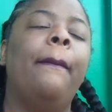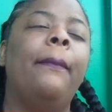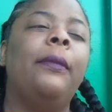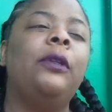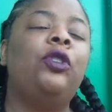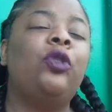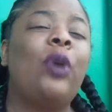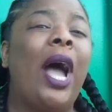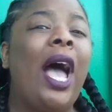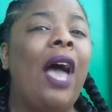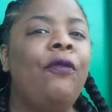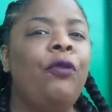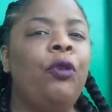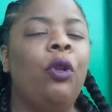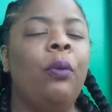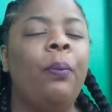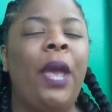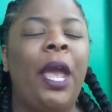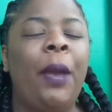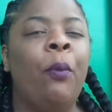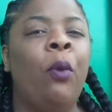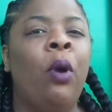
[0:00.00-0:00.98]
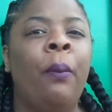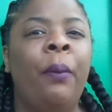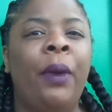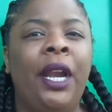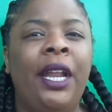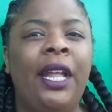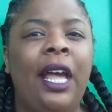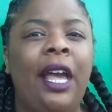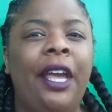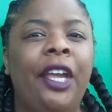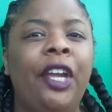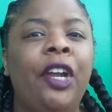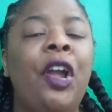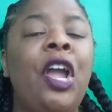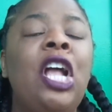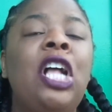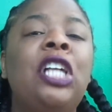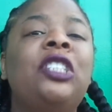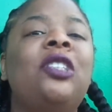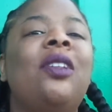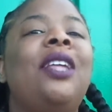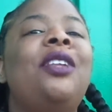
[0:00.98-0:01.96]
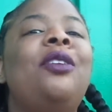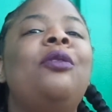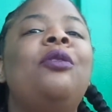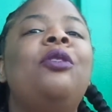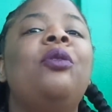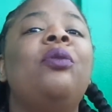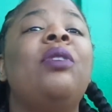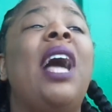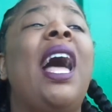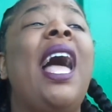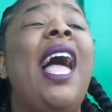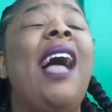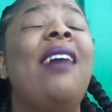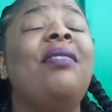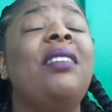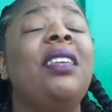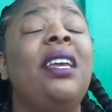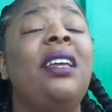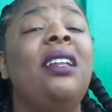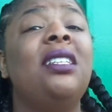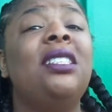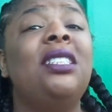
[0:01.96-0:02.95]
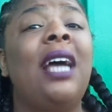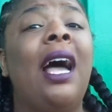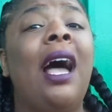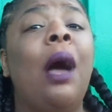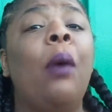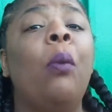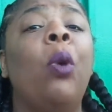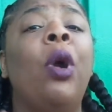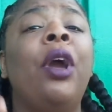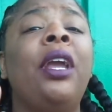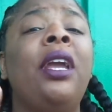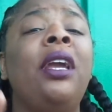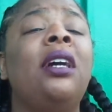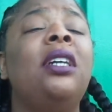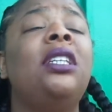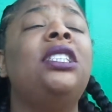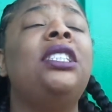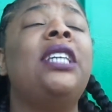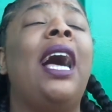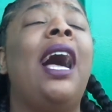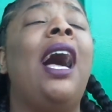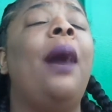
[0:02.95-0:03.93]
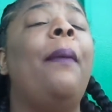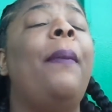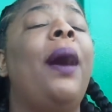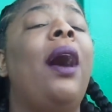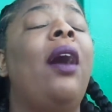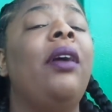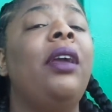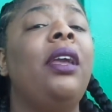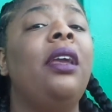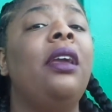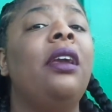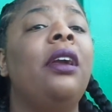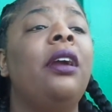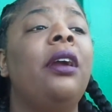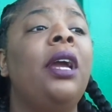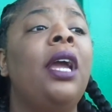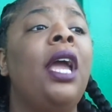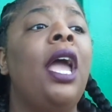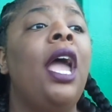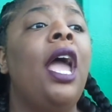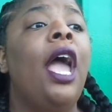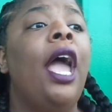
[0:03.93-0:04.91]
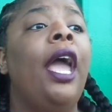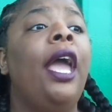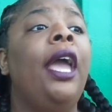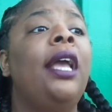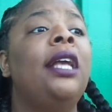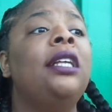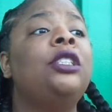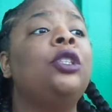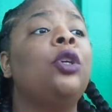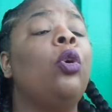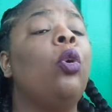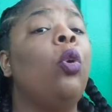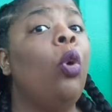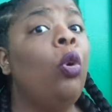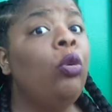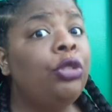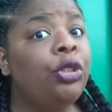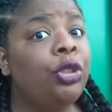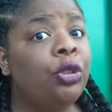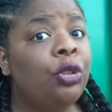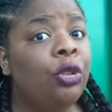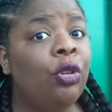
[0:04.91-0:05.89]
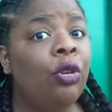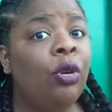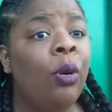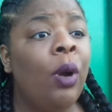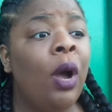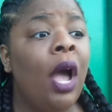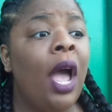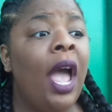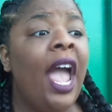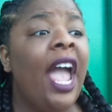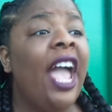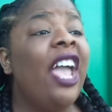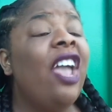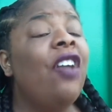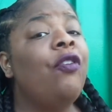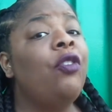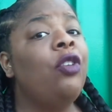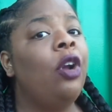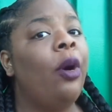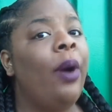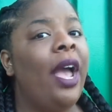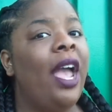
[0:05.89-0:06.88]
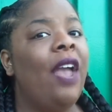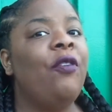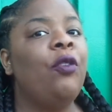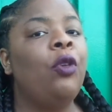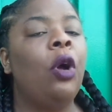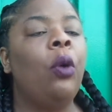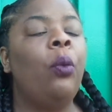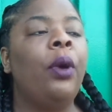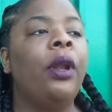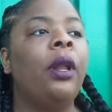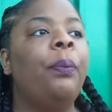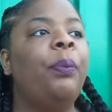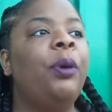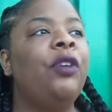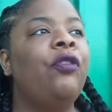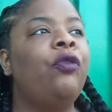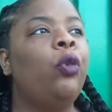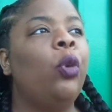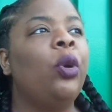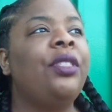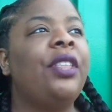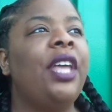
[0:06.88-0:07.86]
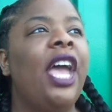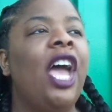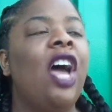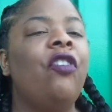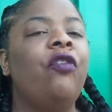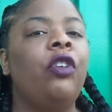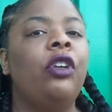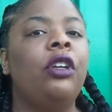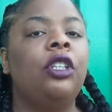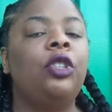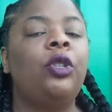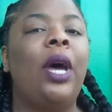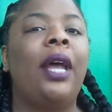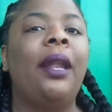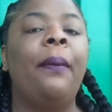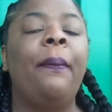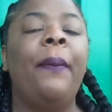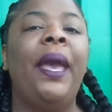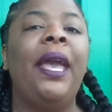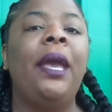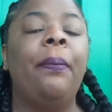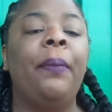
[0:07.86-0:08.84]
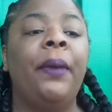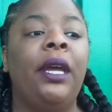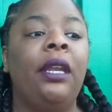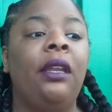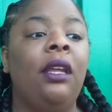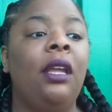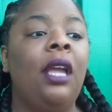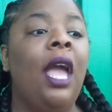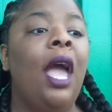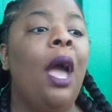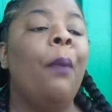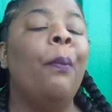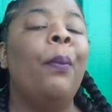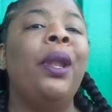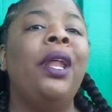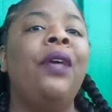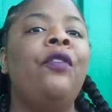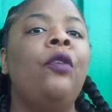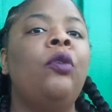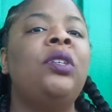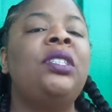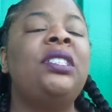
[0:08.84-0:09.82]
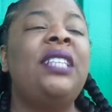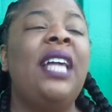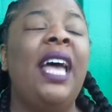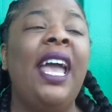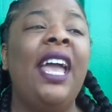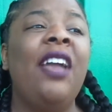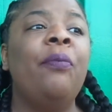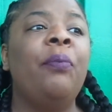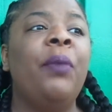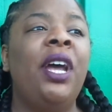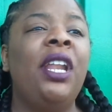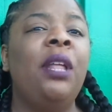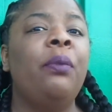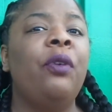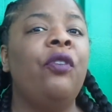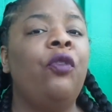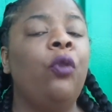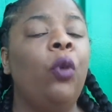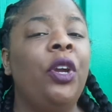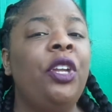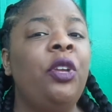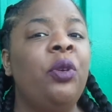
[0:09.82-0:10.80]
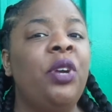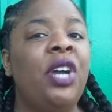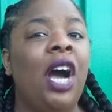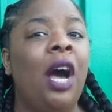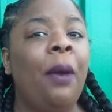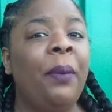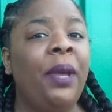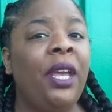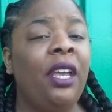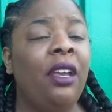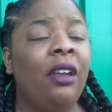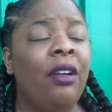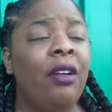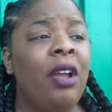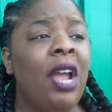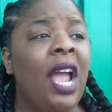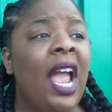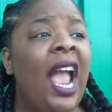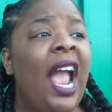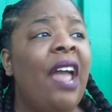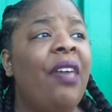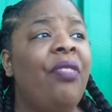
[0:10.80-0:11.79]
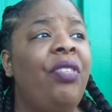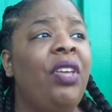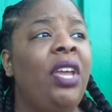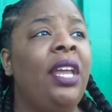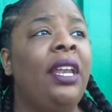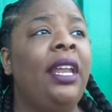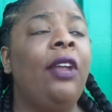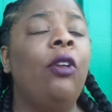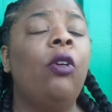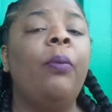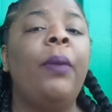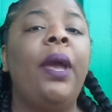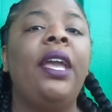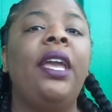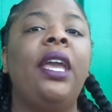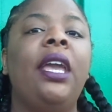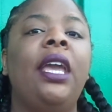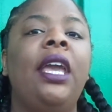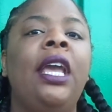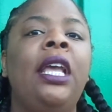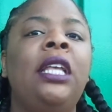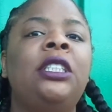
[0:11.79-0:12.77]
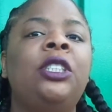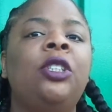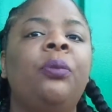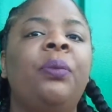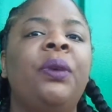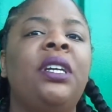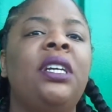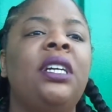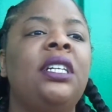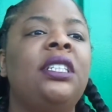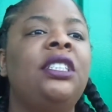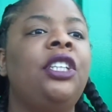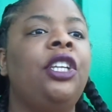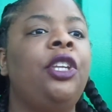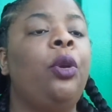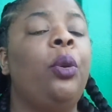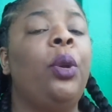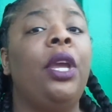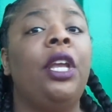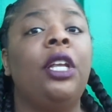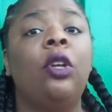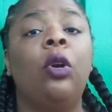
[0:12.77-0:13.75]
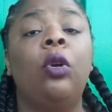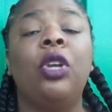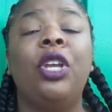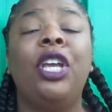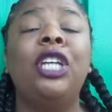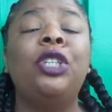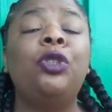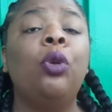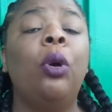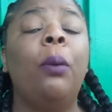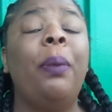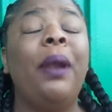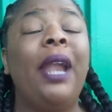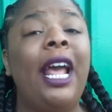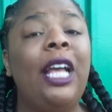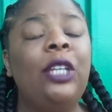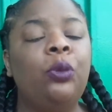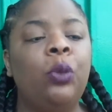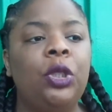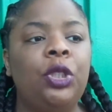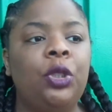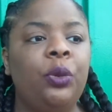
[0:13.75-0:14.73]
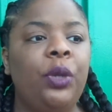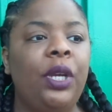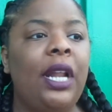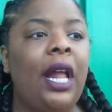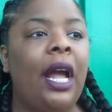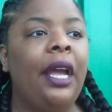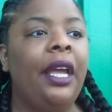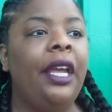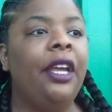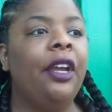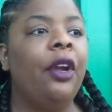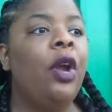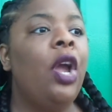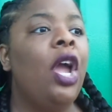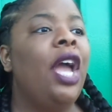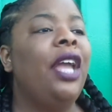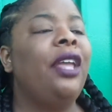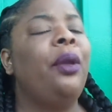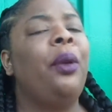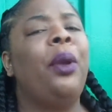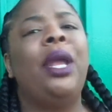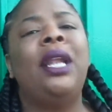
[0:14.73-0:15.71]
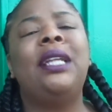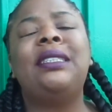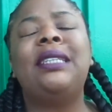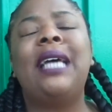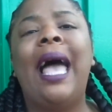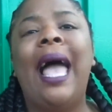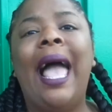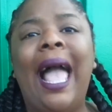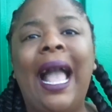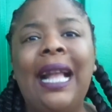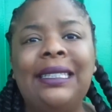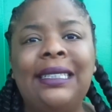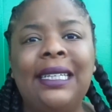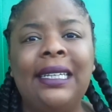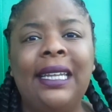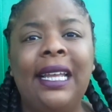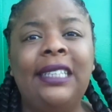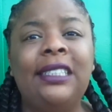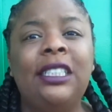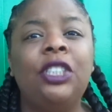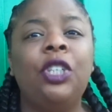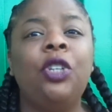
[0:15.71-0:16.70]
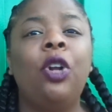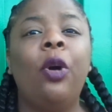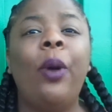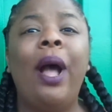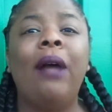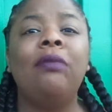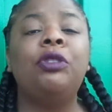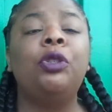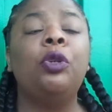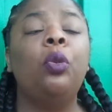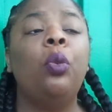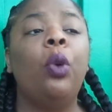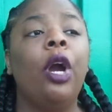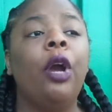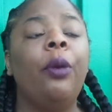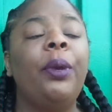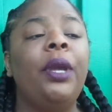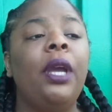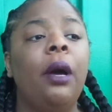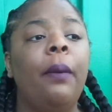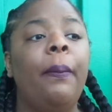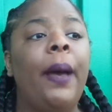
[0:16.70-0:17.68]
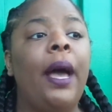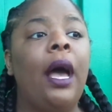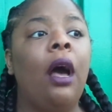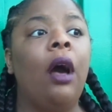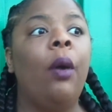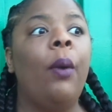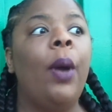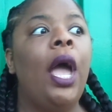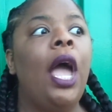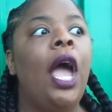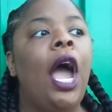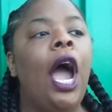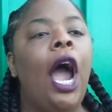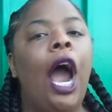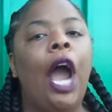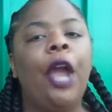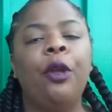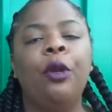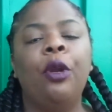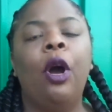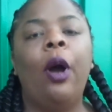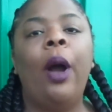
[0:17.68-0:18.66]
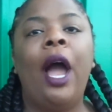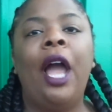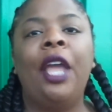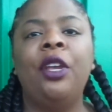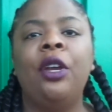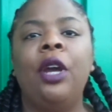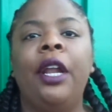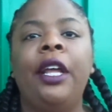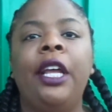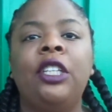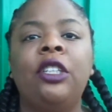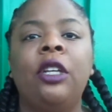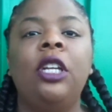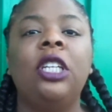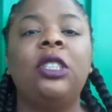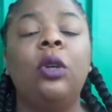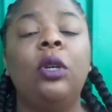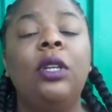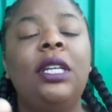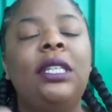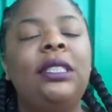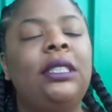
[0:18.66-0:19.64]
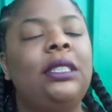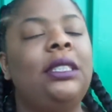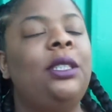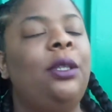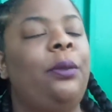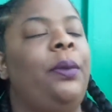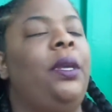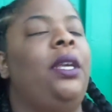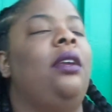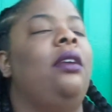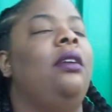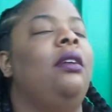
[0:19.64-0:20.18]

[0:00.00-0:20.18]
drive you to make more money out here, so that you do not have to get a job. Working a job out here is crucial if you don't want to put forth the effort to try to make money. But if you save money before you come here, then it'll make it easier, because then you can, get to a place once you get out here. You get into acting lessons. You don't have to worry about, how you're gonna get your next. Listen to me.